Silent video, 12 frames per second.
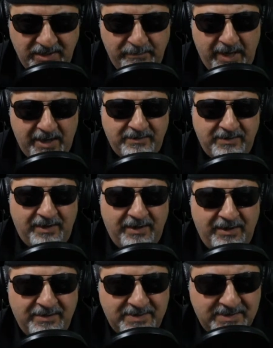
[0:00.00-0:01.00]
about
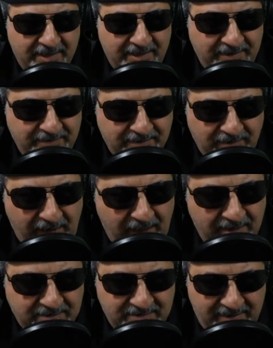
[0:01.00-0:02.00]
uh, setting the
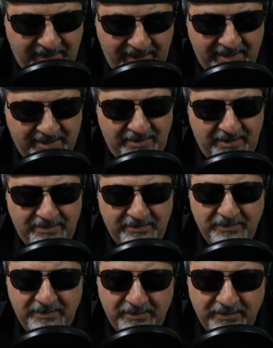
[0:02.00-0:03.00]
clocks ahead
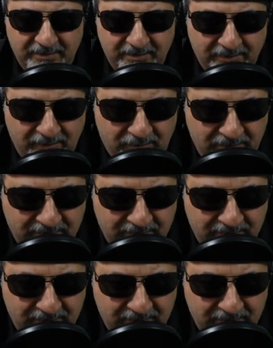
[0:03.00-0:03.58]
or